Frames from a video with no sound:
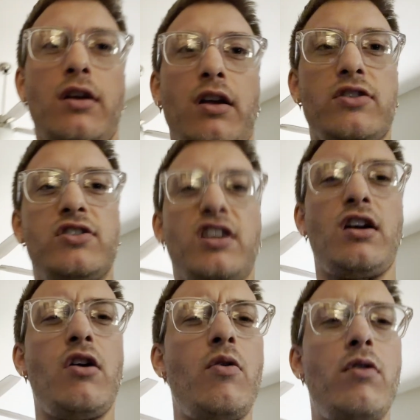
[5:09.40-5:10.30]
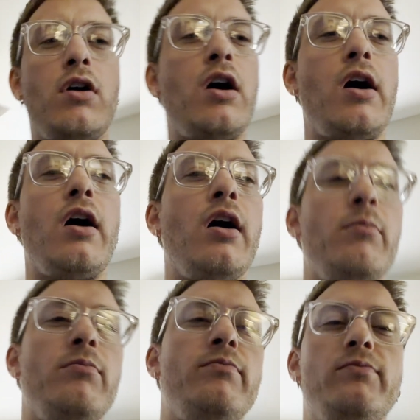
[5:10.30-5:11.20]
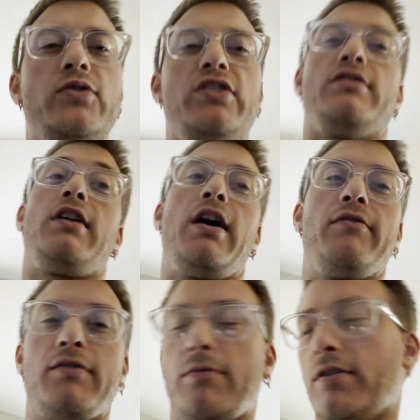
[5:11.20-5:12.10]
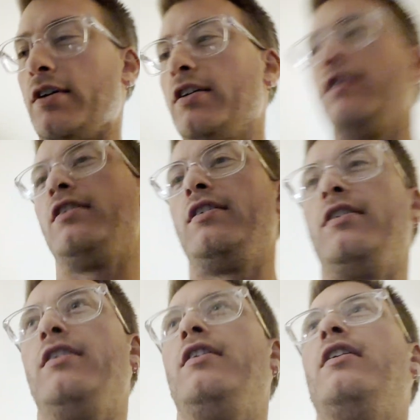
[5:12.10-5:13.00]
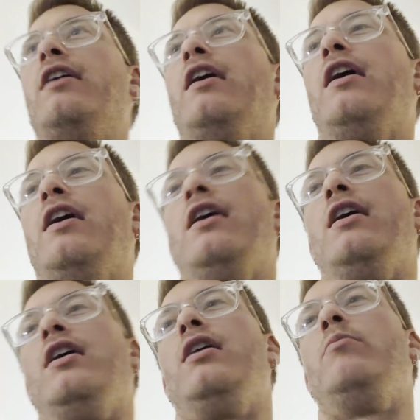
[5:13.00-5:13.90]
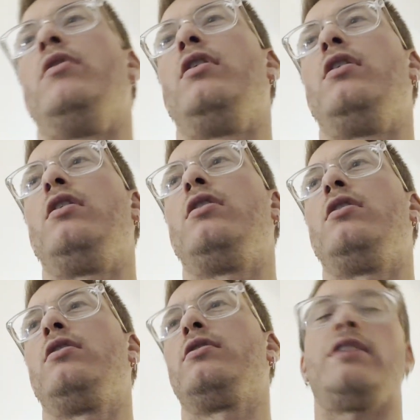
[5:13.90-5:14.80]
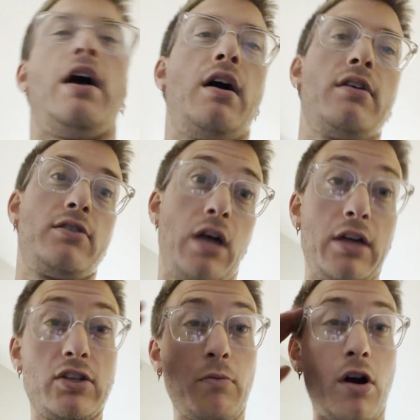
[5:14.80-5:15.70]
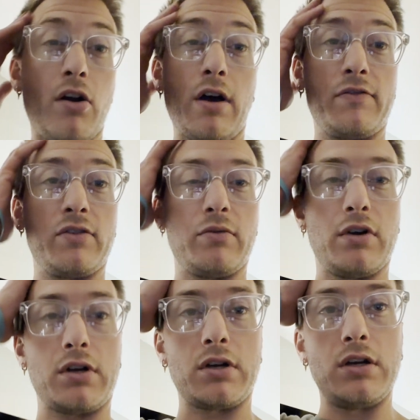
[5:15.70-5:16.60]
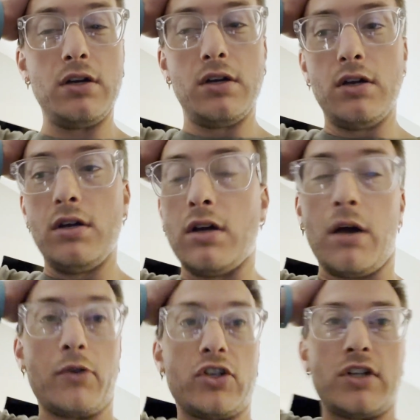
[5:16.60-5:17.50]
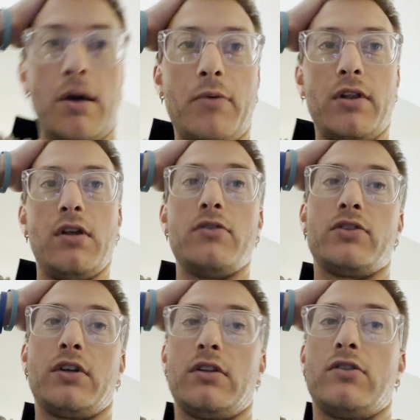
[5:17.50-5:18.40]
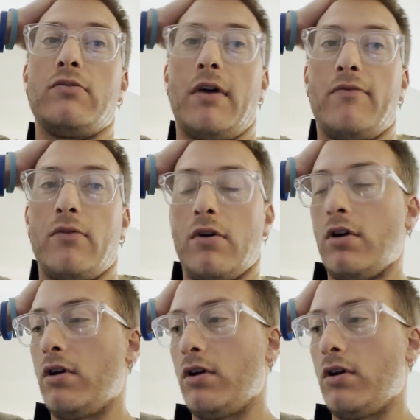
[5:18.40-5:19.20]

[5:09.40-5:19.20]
like a sicko. She's alive. Don't worry. Yeah, I think tomorrow after work, I'm gonna stop by Lowe's and get the 2x4,